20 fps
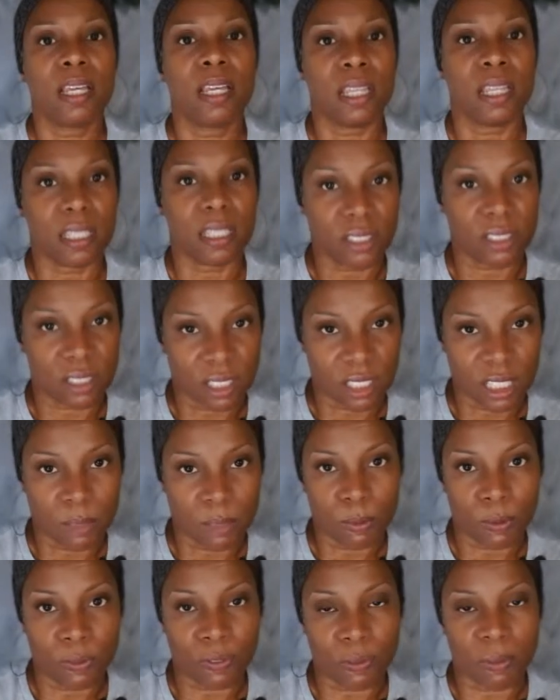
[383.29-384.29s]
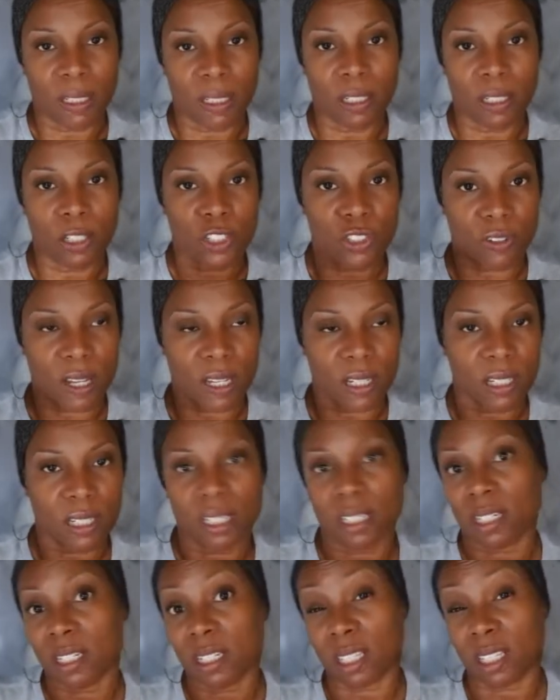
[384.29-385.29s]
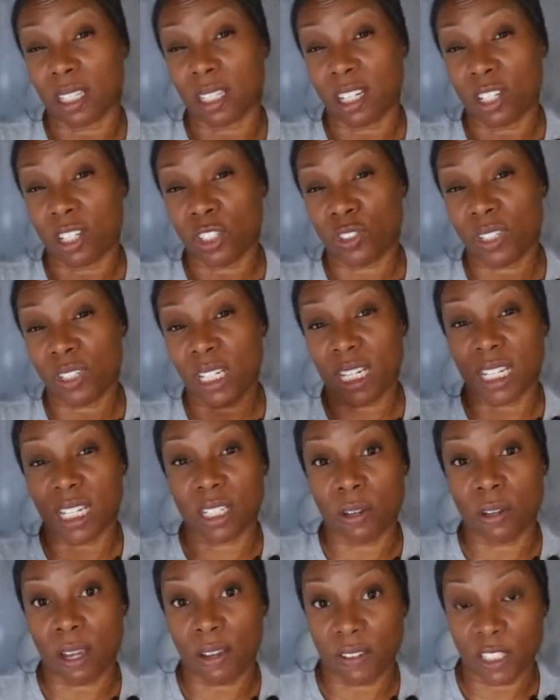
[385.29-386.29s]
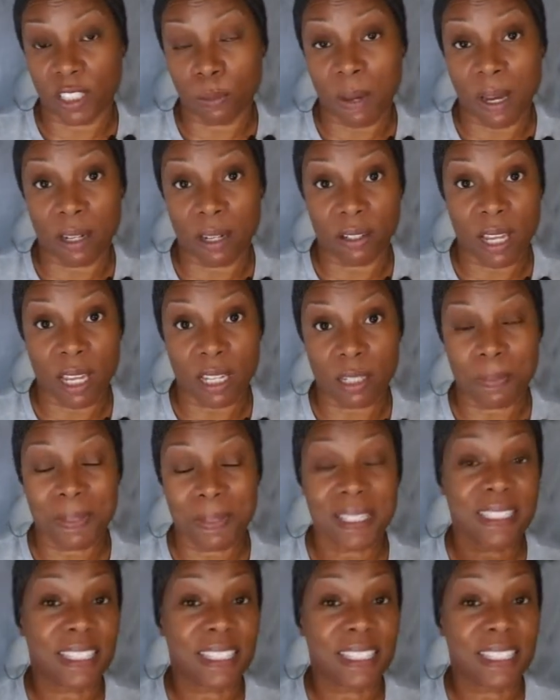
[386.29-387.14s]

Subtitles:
It's to keep you from getting stranded in another country and you have expired documents